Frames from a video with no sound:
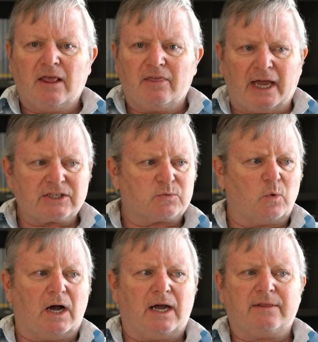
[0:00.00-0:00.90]
That's
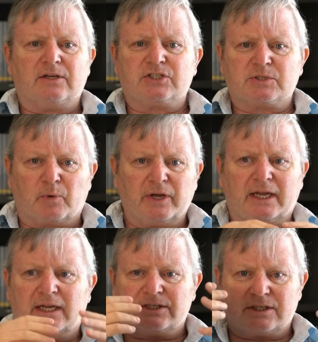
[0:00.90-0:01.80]
why the
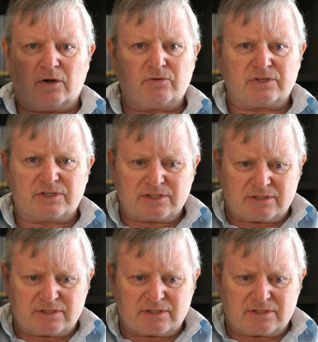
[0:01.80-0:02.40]
springing is so,